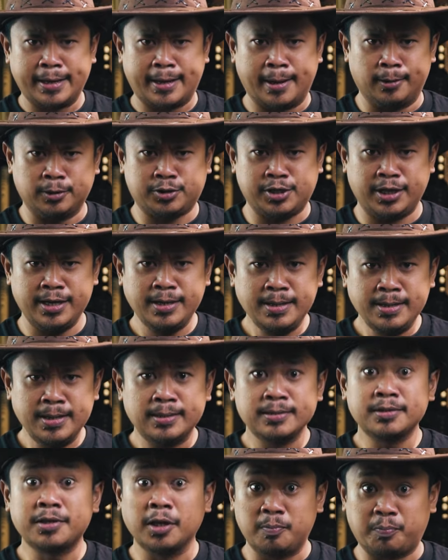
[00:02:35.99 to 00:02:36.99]
guilty
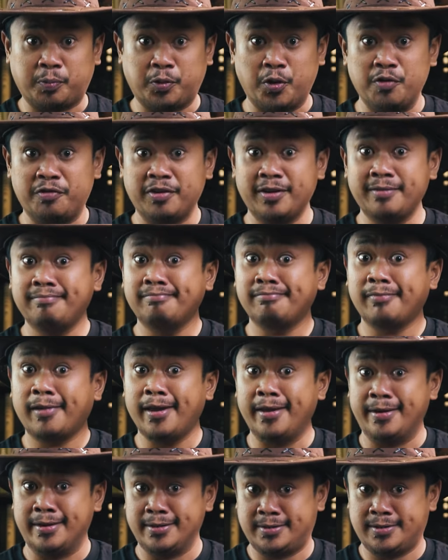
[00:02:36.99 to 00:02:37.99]
till proven
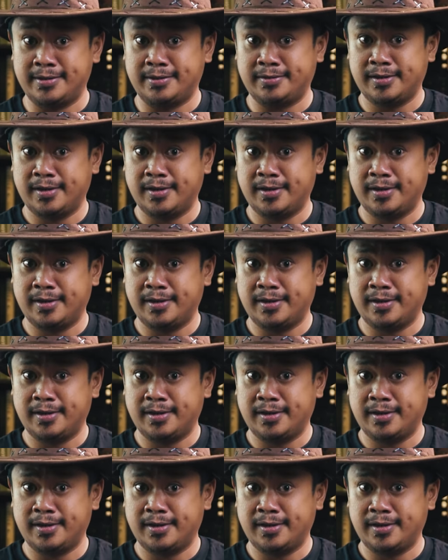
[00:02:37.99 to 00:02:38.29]
innocent.